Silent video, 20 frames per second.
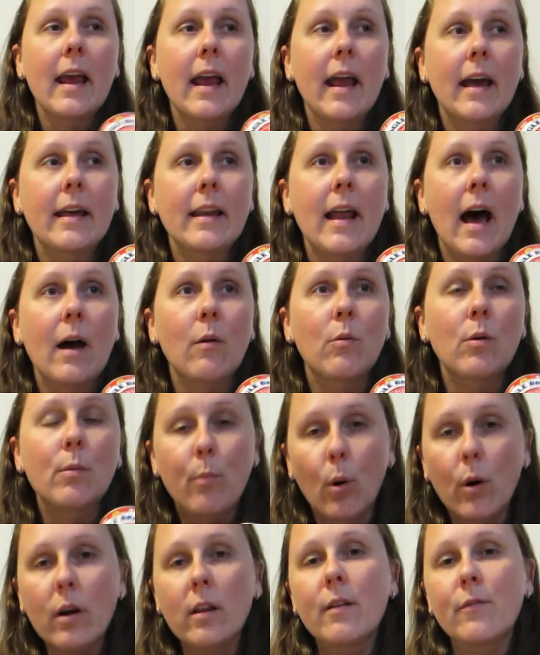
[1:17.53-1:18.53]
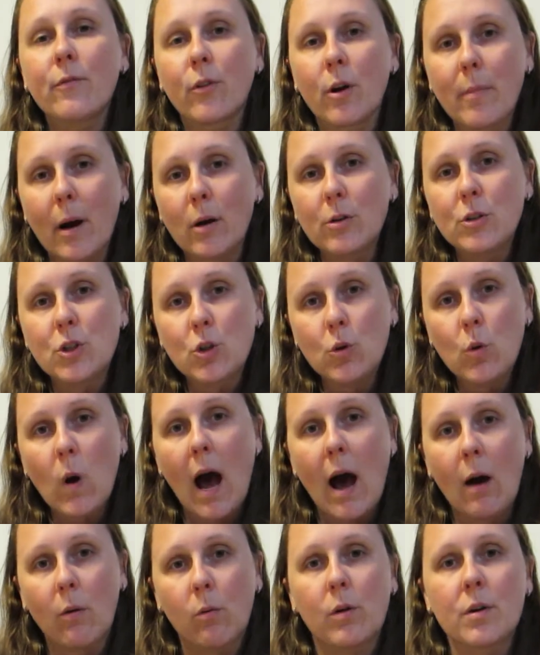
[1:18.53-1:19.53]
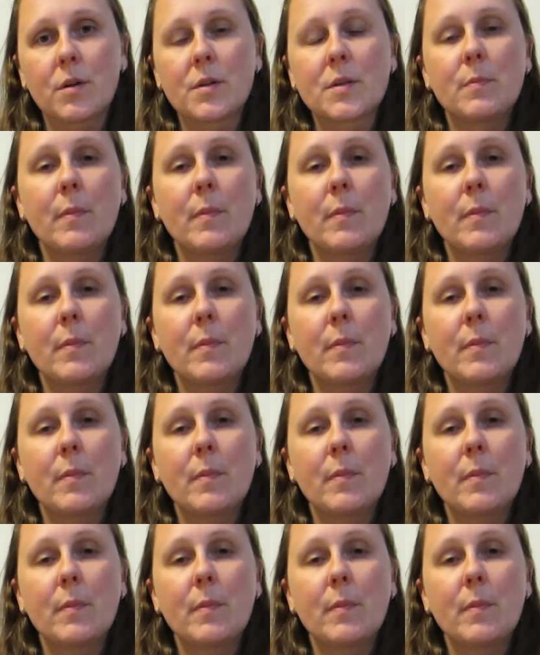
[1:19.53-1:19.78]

and I would boil it for about 2 hours